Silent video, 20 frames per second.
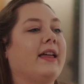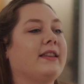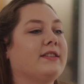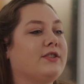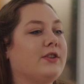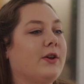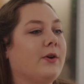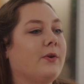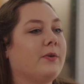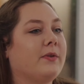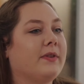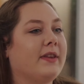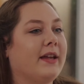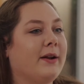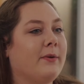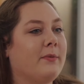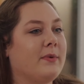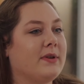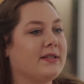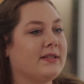And so then
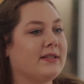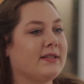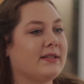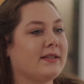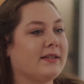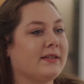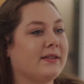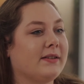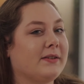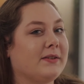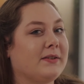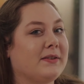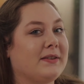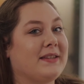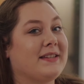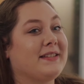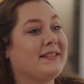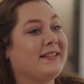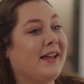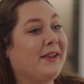it was...
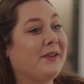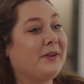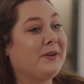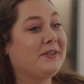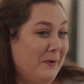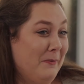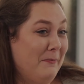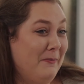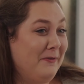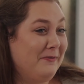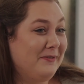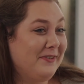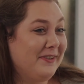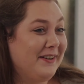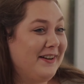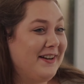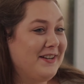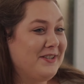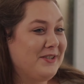The seller removed their